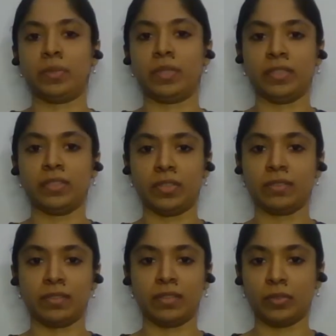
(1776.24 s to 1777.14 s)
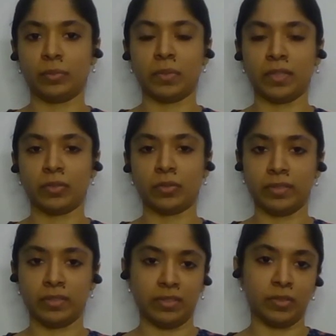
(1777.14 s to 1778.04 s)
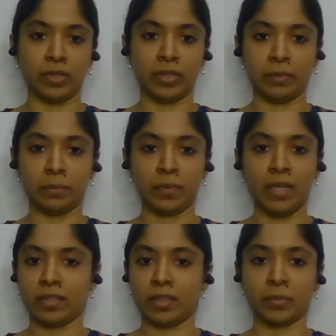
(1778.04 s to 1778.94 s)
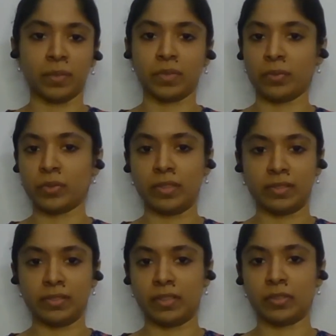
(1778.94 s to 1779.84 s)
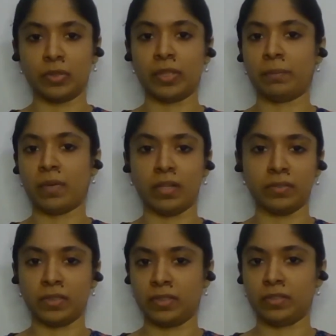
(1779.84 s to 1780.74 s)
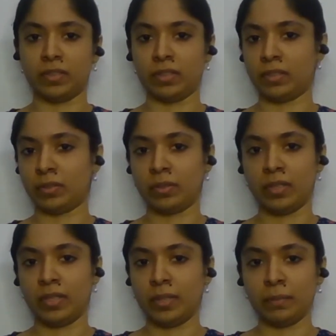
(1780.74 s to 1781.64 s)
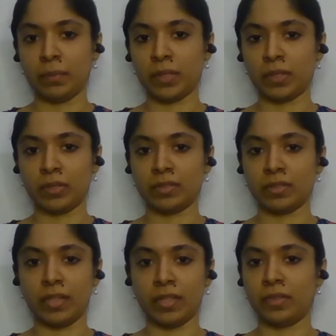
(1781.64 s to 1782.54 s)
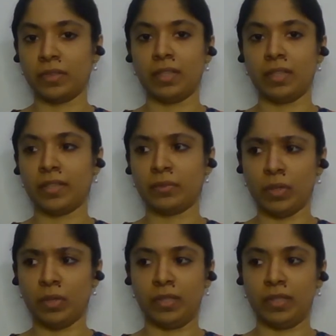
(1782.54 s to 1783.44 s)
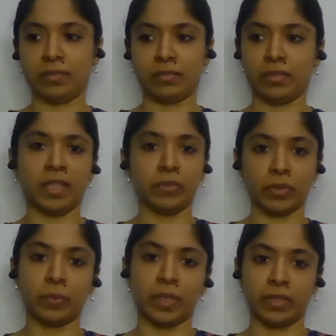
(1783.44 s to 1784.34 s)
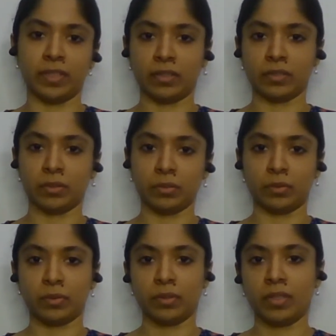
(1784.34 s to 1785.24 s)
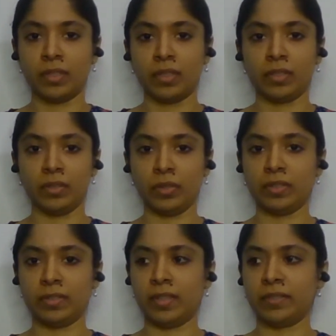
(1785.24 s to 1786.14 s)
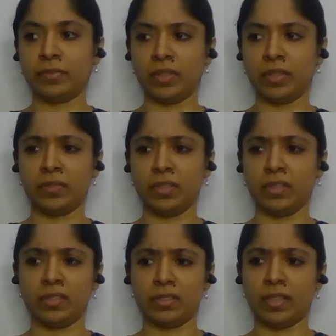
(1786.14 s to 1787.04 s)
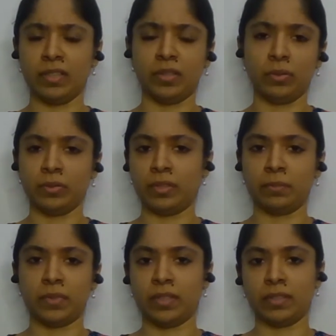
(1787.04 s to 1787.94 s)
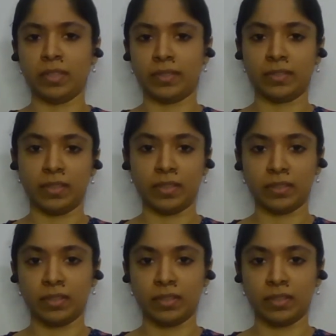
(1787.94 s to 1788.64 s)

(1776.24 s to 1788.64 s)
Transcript: very interesting to me to listen to him. Sometimes I was listening to him hours, you know, because I felt like, wow, like he was very young too. You know, he's like five years into or something like that.